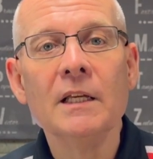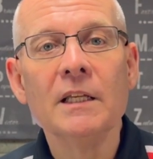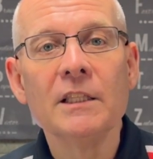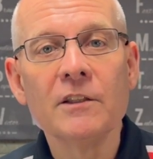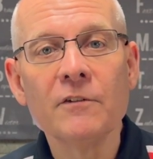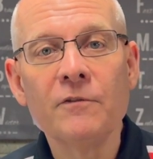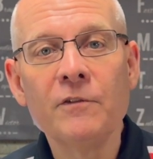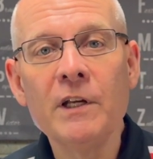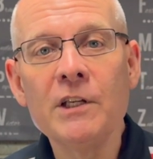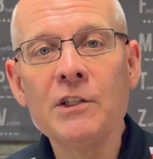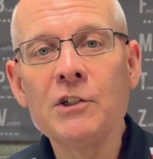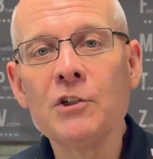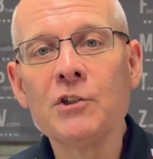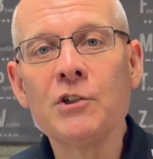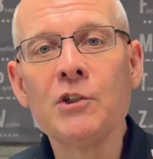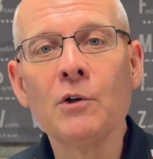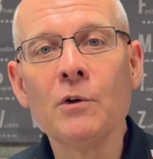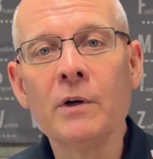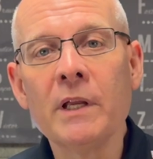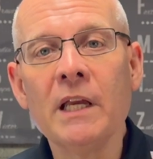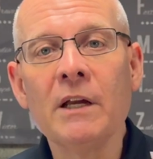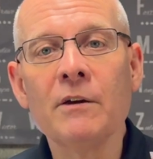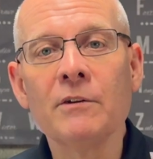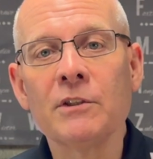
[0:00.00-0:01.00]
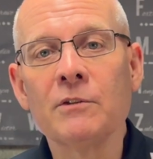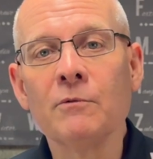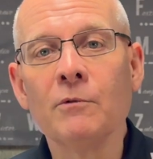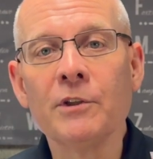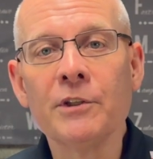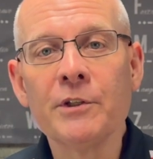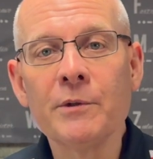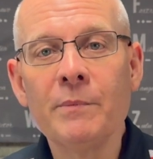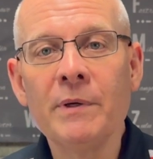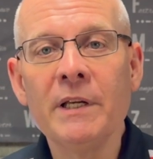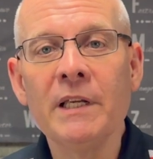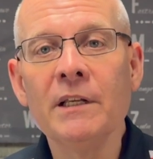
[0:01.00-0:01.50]
The features you'll get will
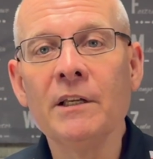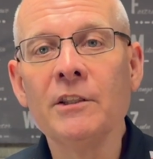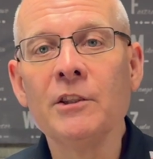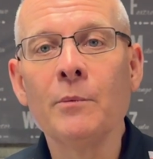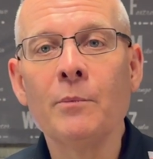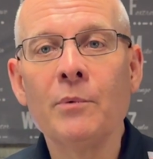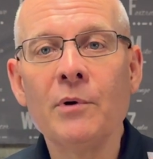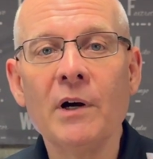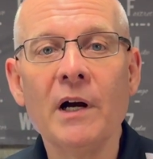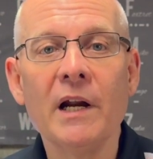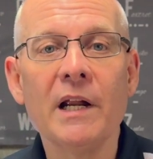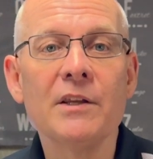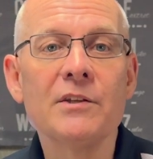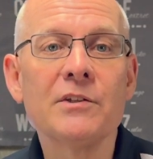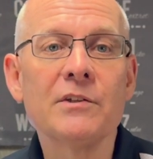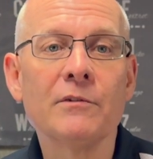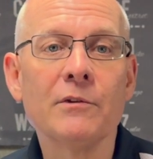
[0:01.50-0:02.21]
depend on the price